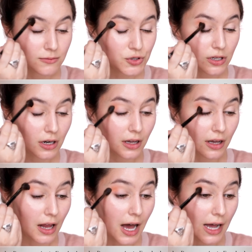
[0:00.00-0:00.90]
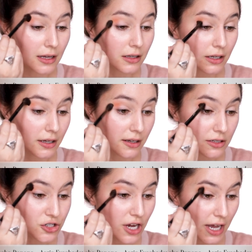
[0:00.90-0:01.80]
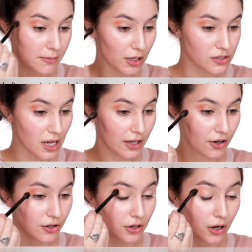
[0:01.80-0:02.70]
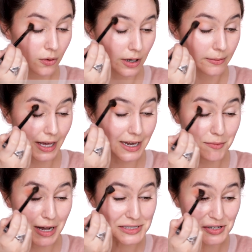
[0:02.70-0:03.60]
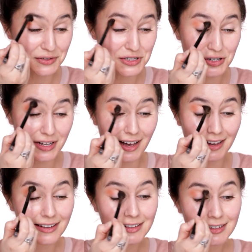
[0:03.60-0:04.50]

Just gonna lightly shade because I don't know what I'm getting myself into yet.